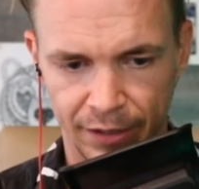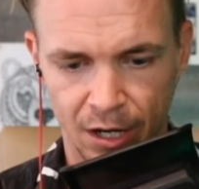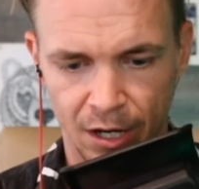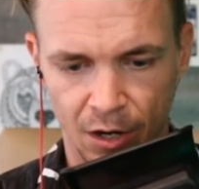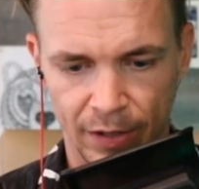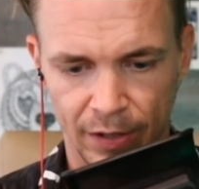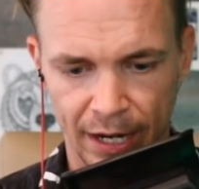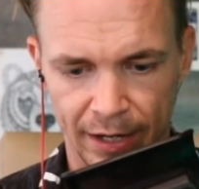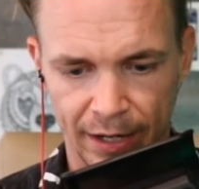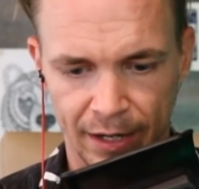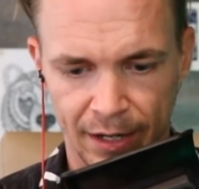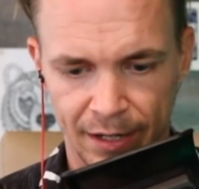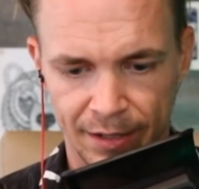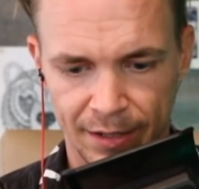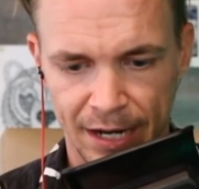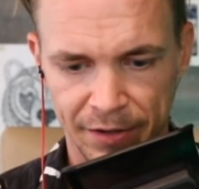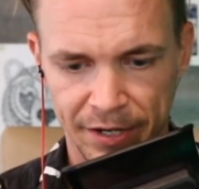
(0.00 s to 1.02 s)
Okay,
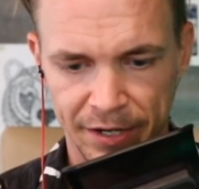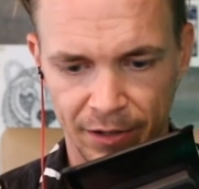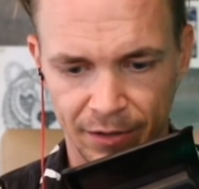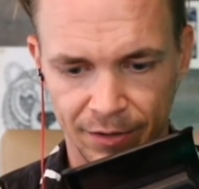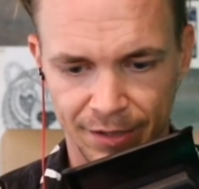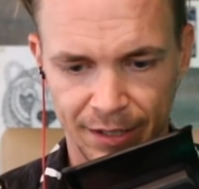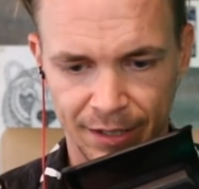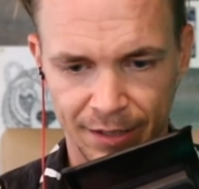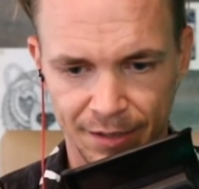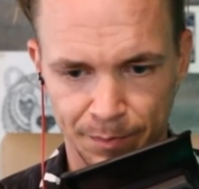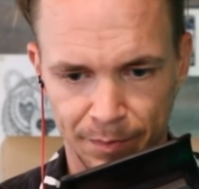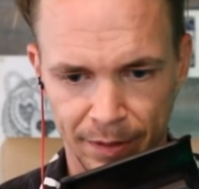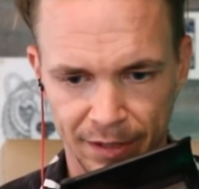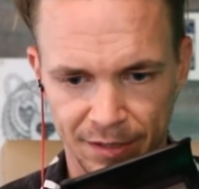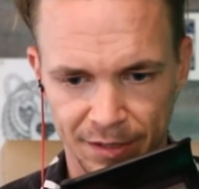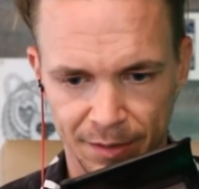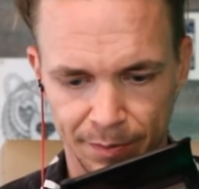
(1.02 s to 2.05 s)
down here, see this
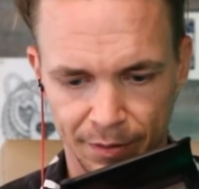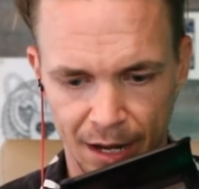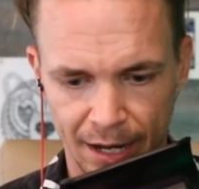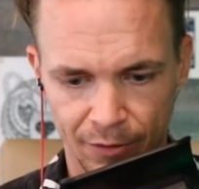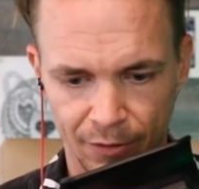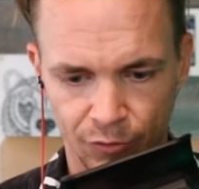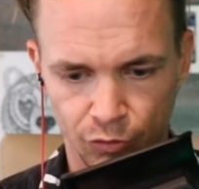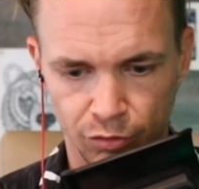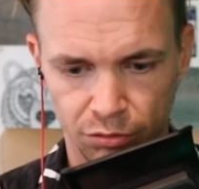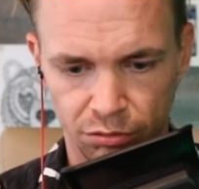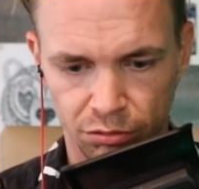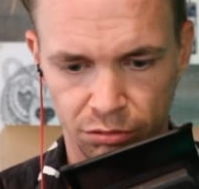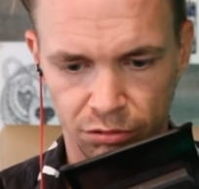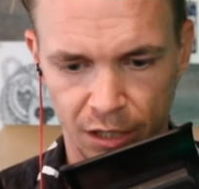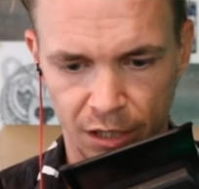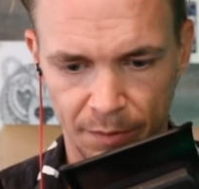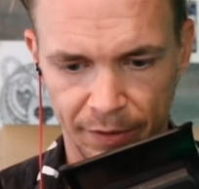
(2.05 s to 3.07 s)
big supply come into the